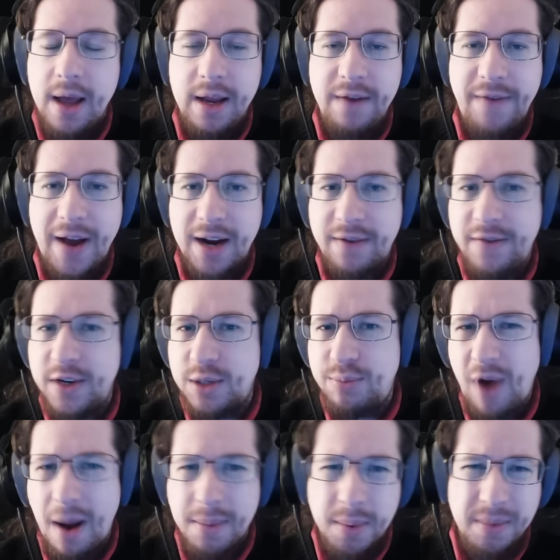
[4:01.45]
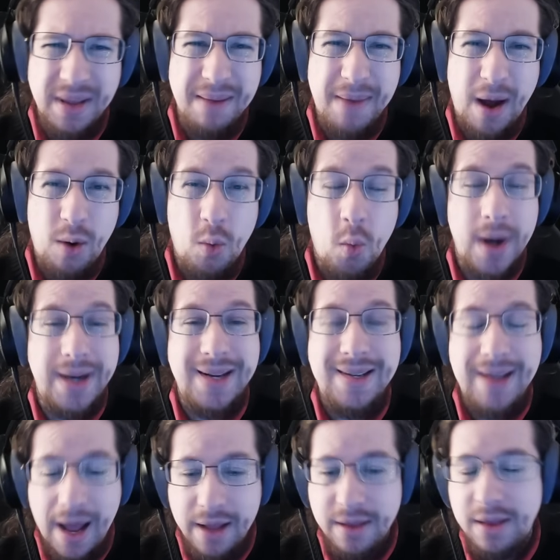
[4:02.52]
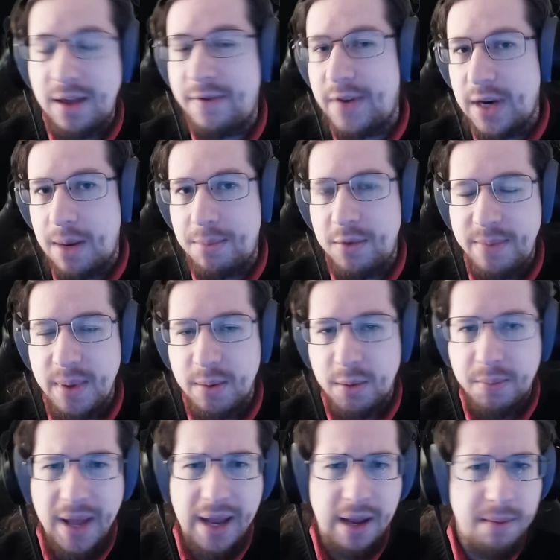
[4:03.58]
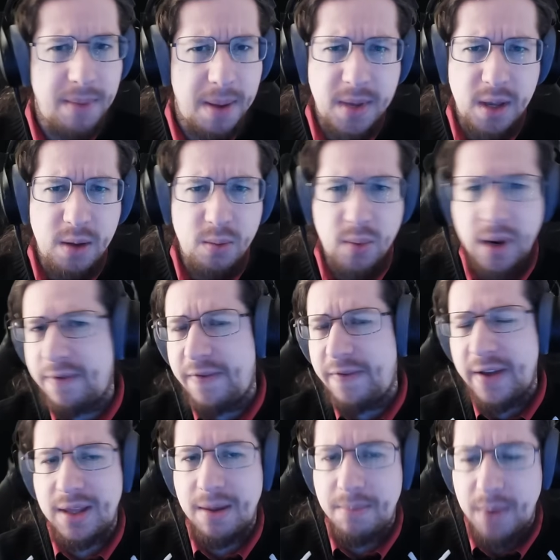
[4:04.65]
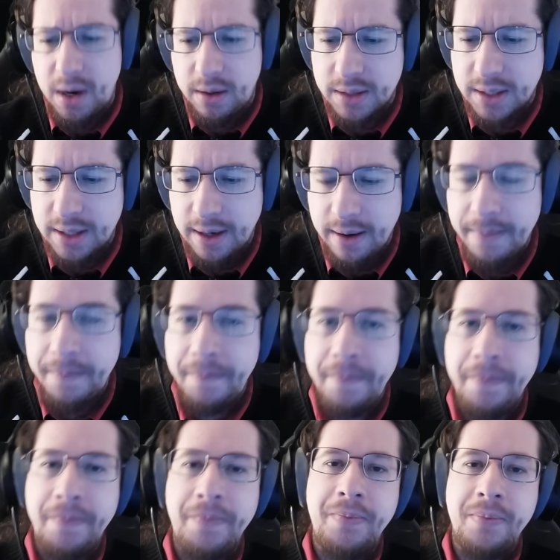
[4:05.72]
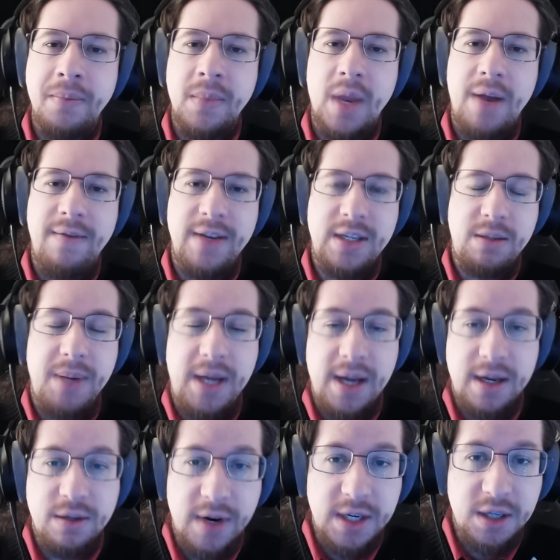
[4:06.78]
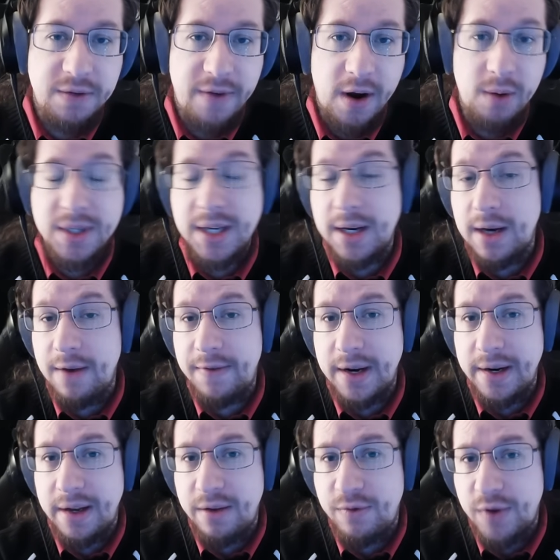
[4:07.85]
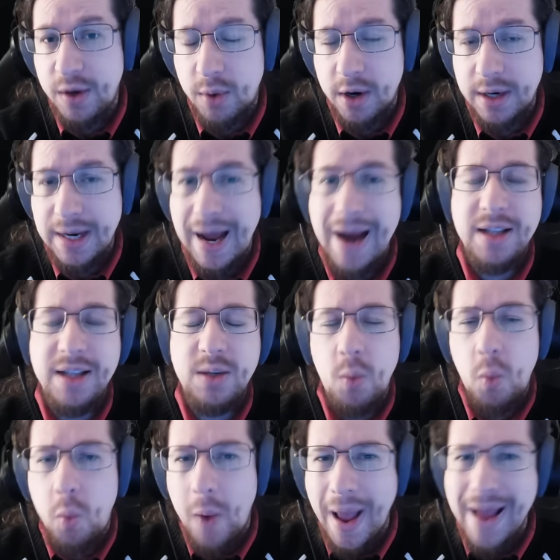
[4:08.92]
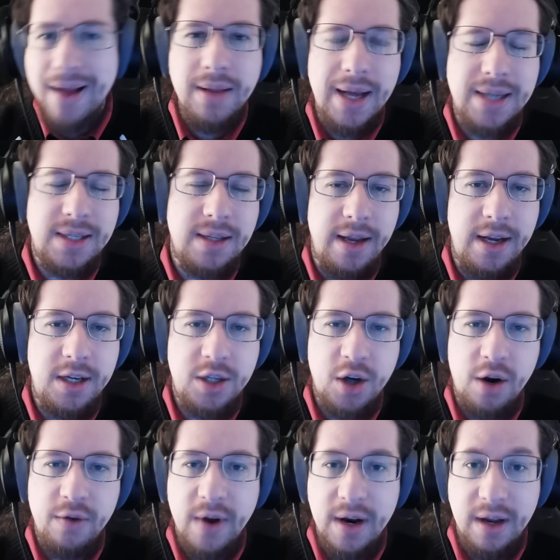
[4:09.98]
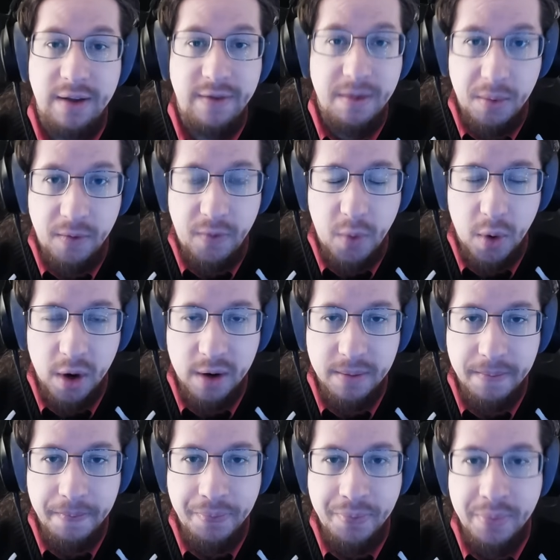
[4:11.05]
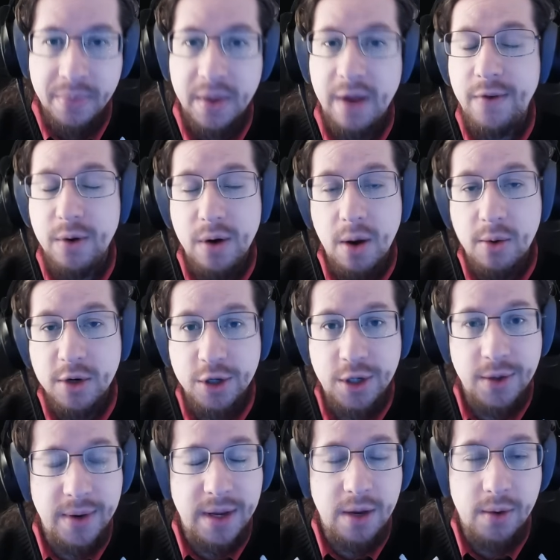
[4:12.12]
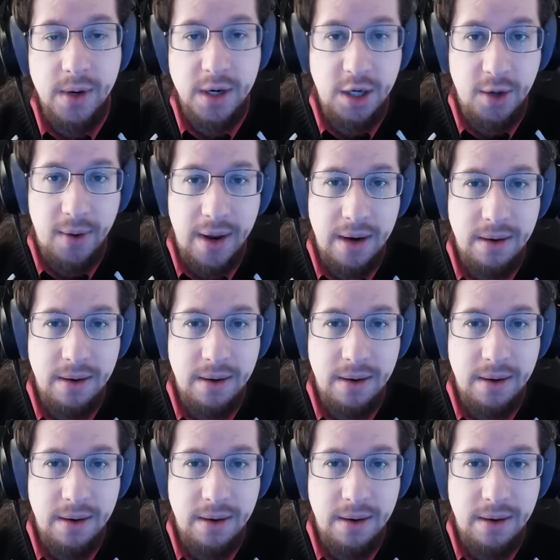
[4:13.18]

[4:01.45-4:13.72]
In fact, there's probably about 1/10 of the number of people playing it, maybe 1/5 at most. This is because Righteous Fire was significantly reworked and it's way less League Start friendly than before. If you know what you're doing, you can do it.